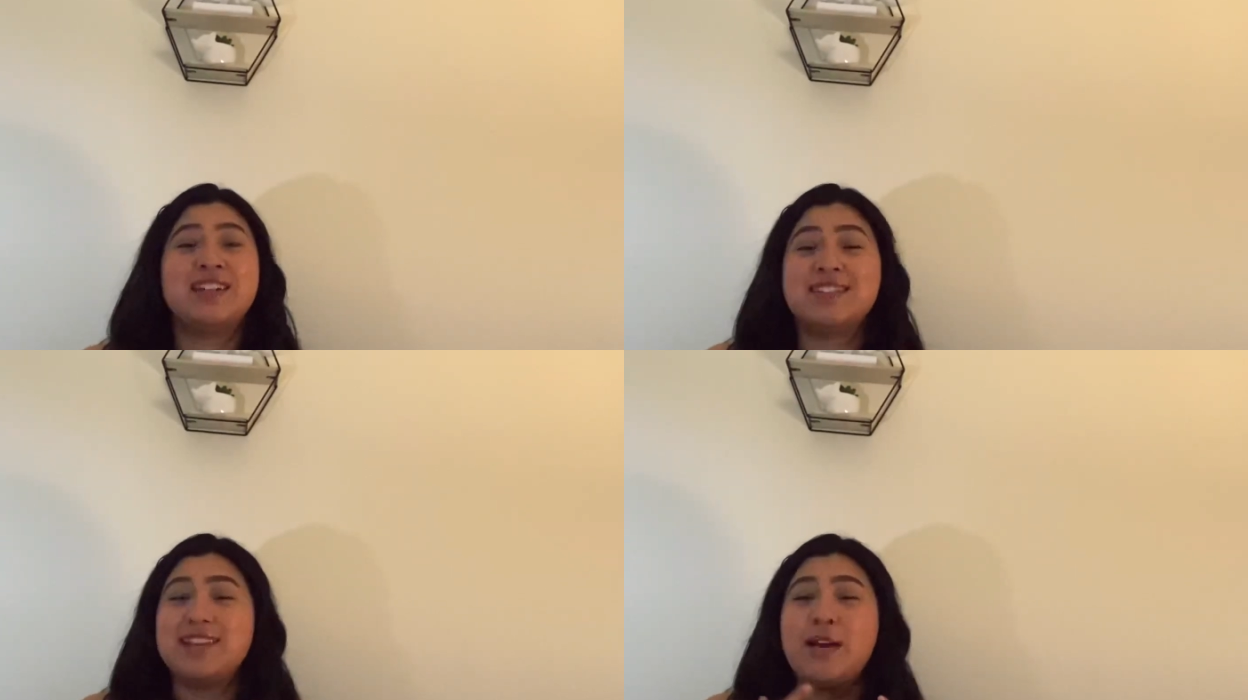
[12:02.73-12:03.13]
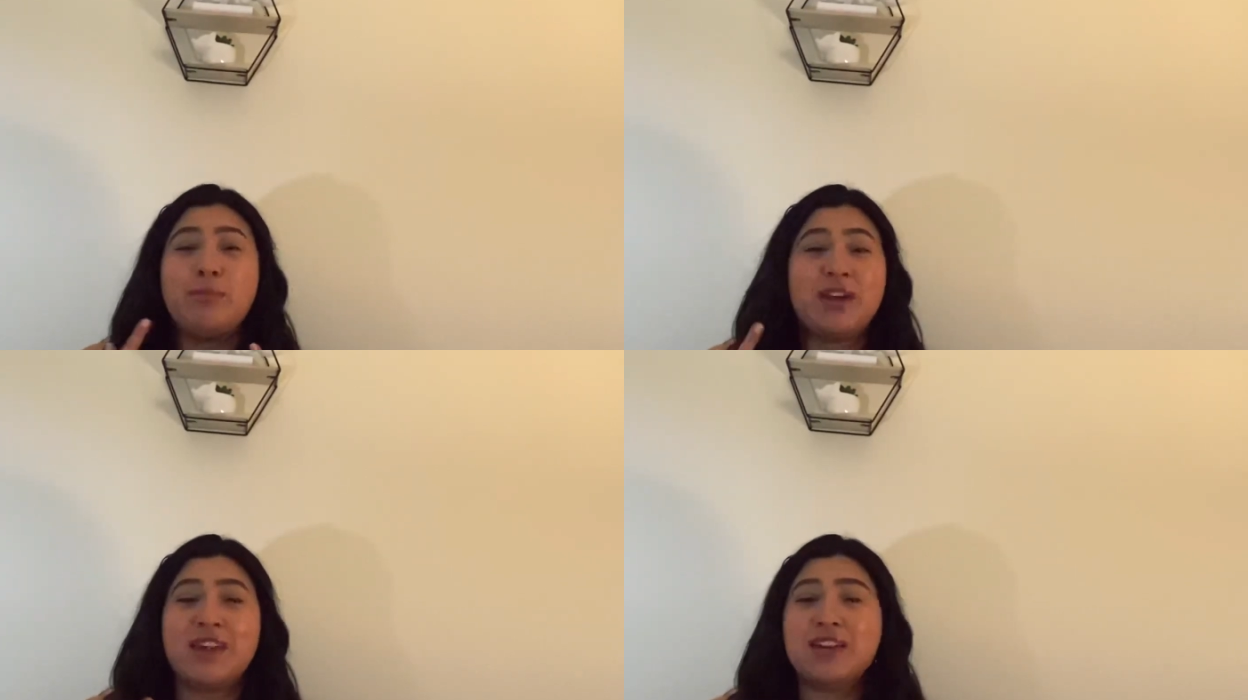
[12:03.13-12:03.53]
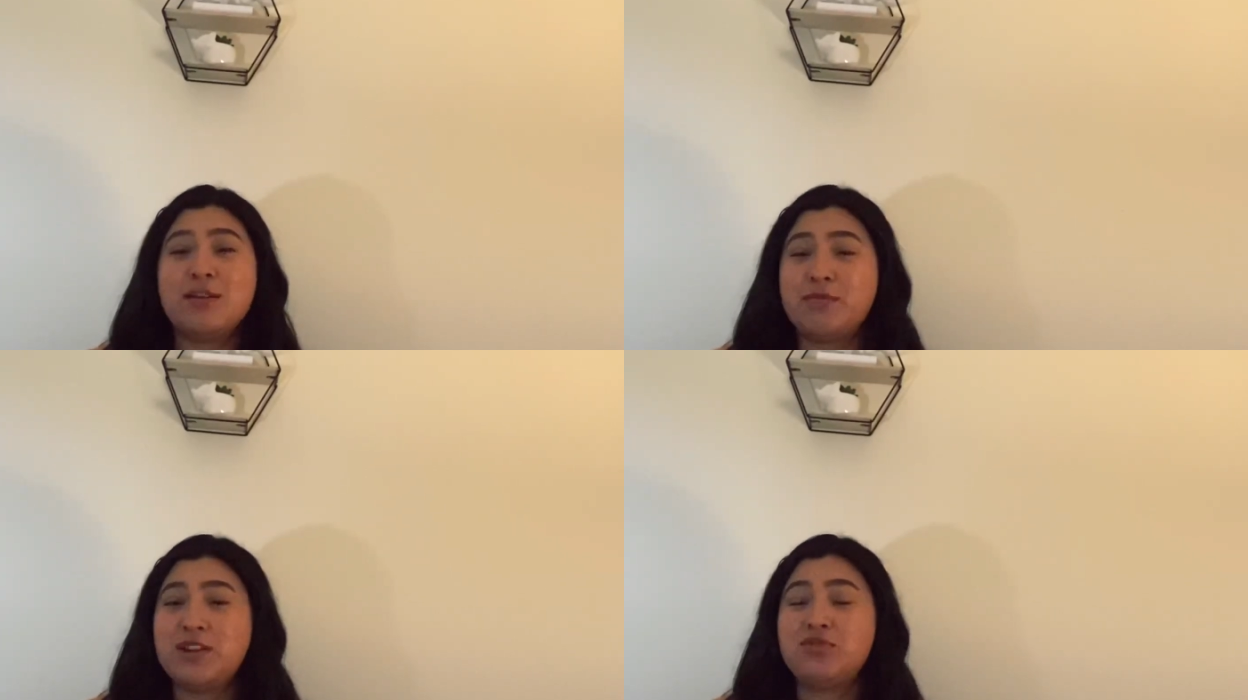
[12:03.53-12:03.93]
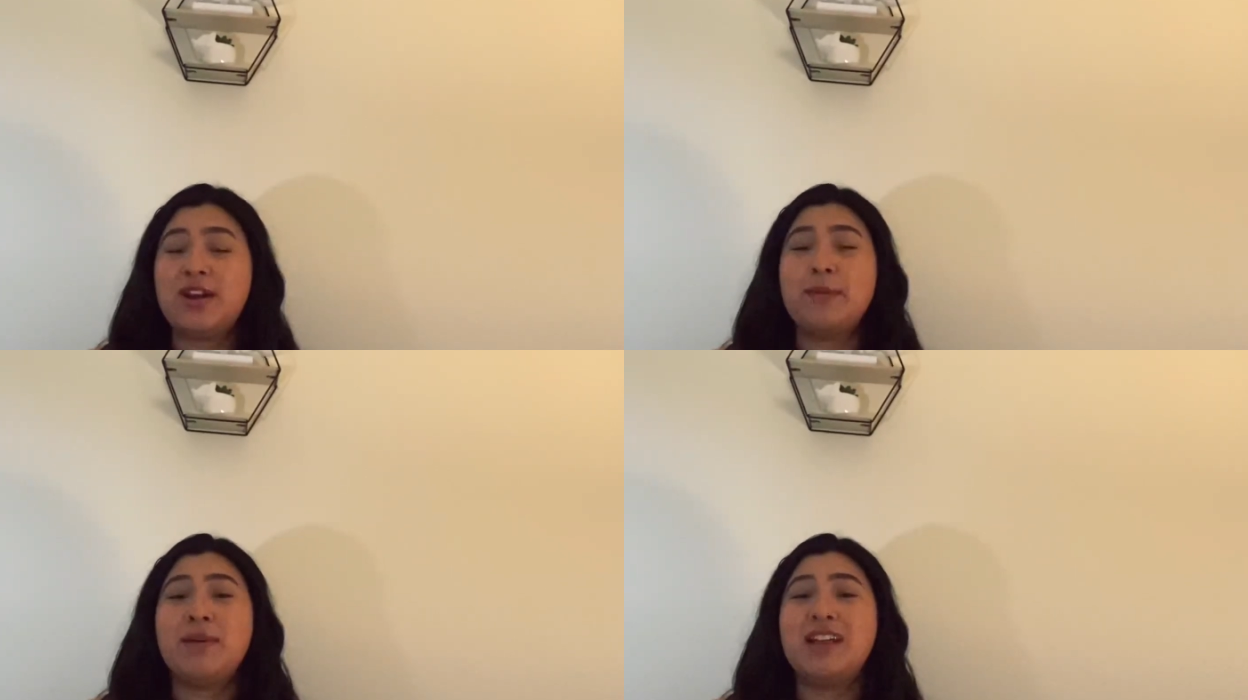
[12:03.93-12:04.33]
It's not picking up my
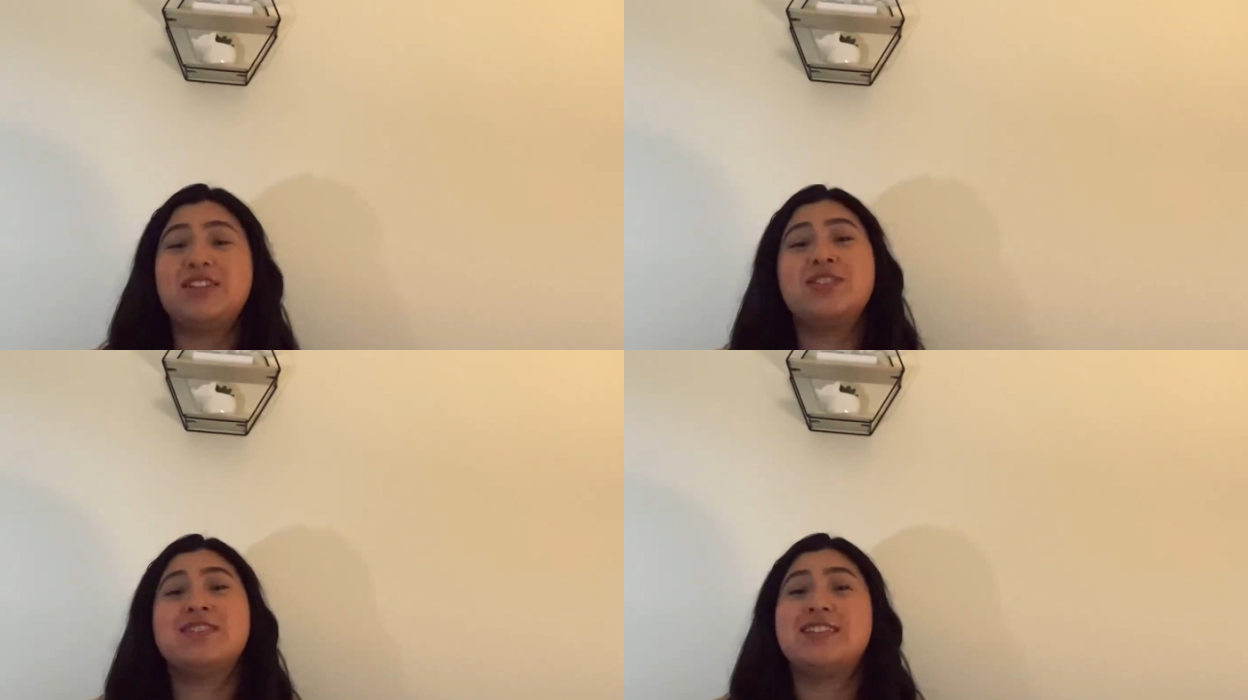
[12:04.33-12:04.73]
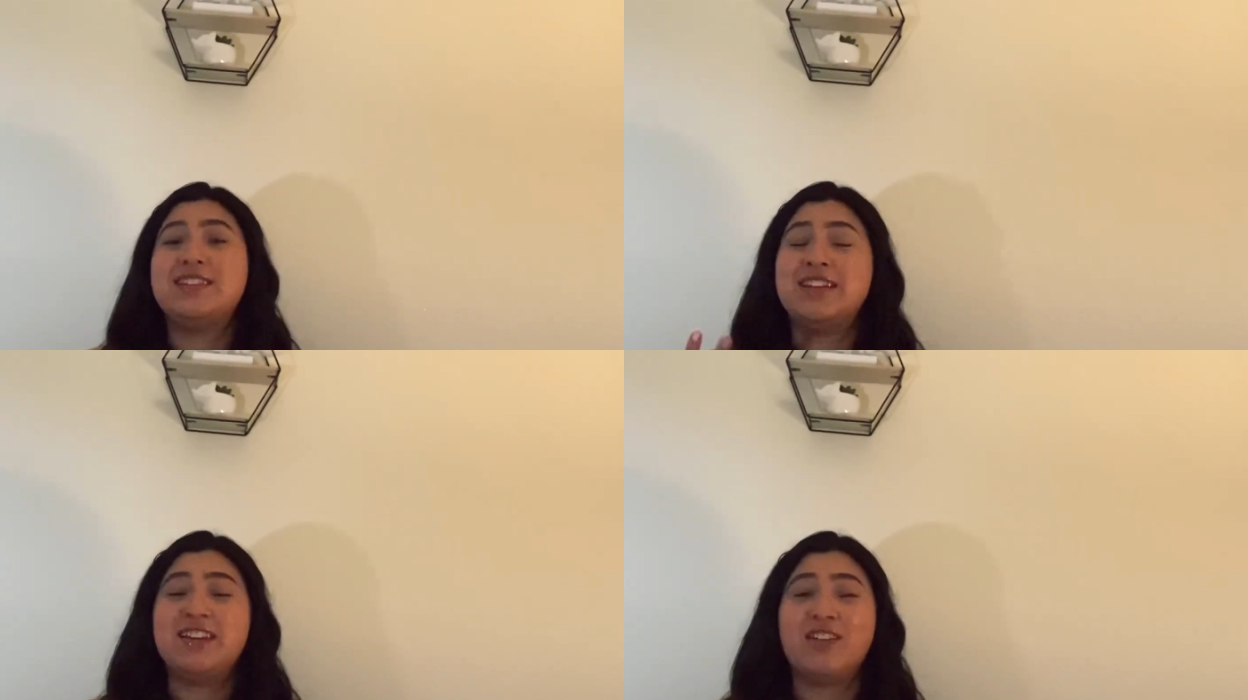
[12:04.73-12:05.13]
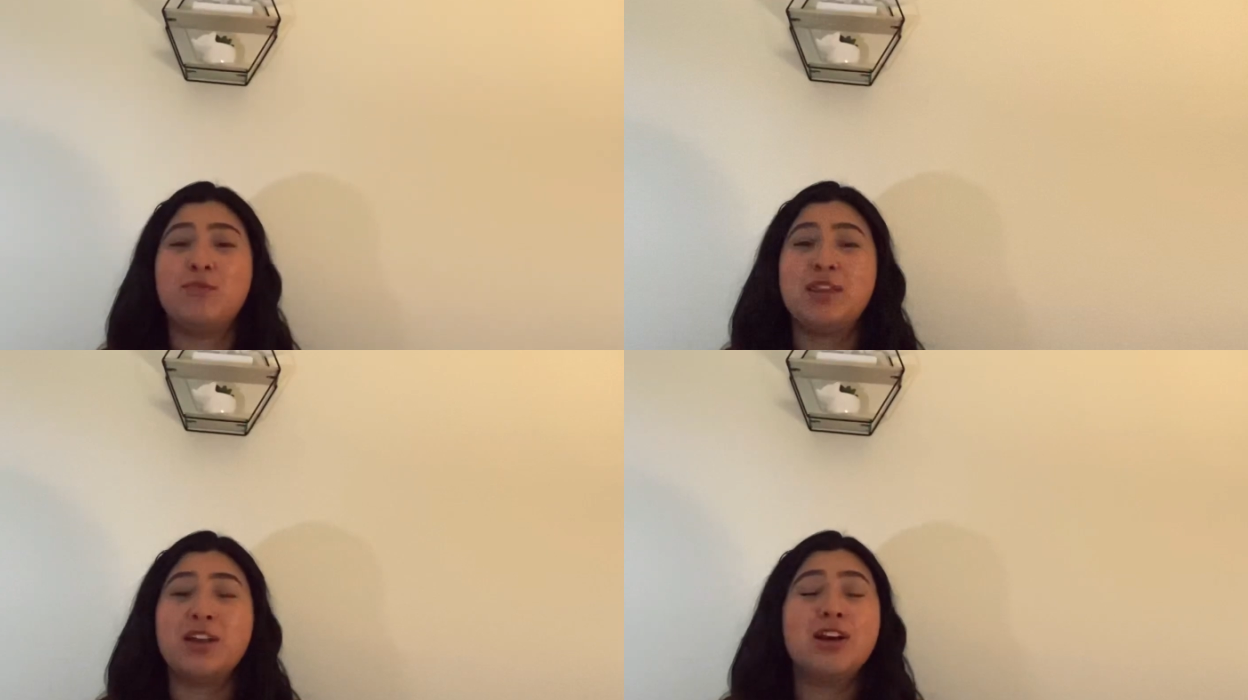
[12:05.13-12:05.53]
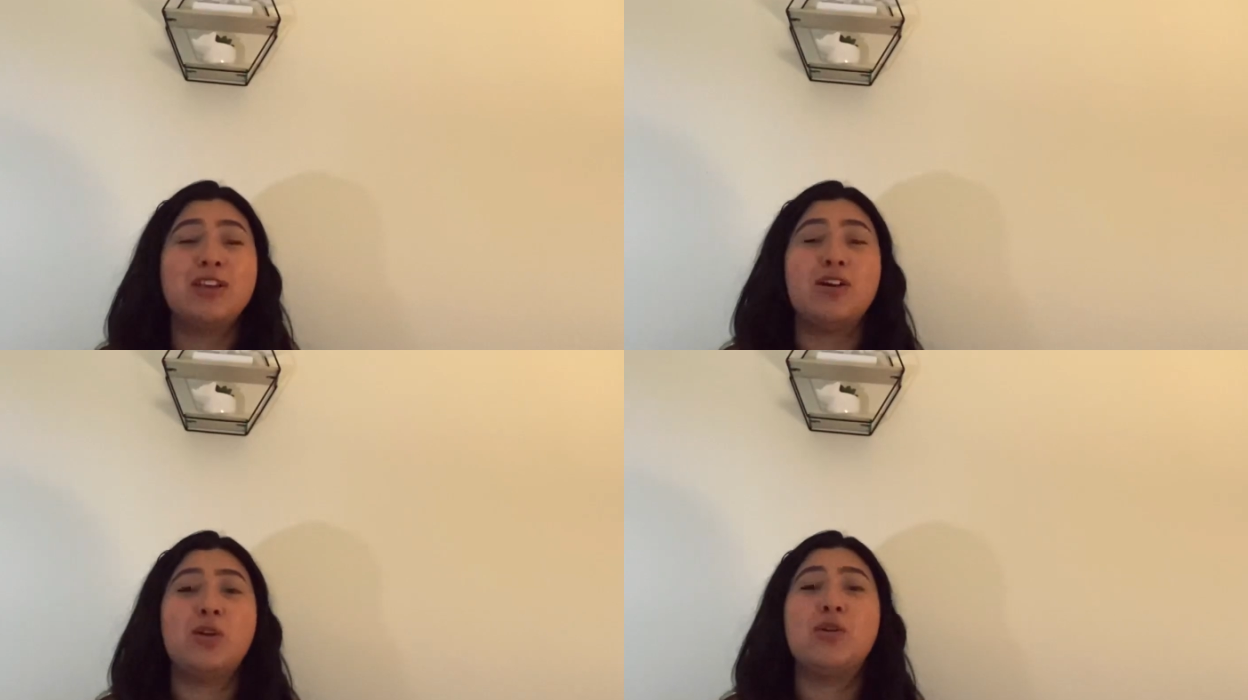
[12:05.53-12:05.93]
dry patches. It did give me the
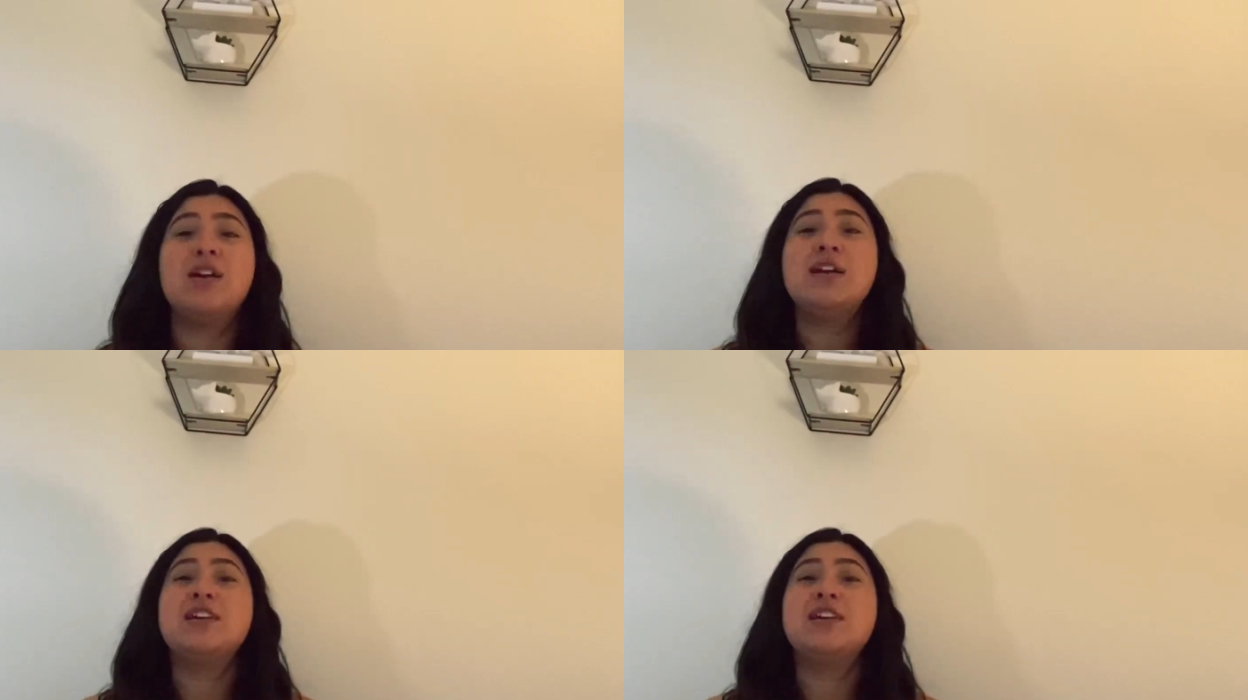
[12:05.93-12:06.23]
glow.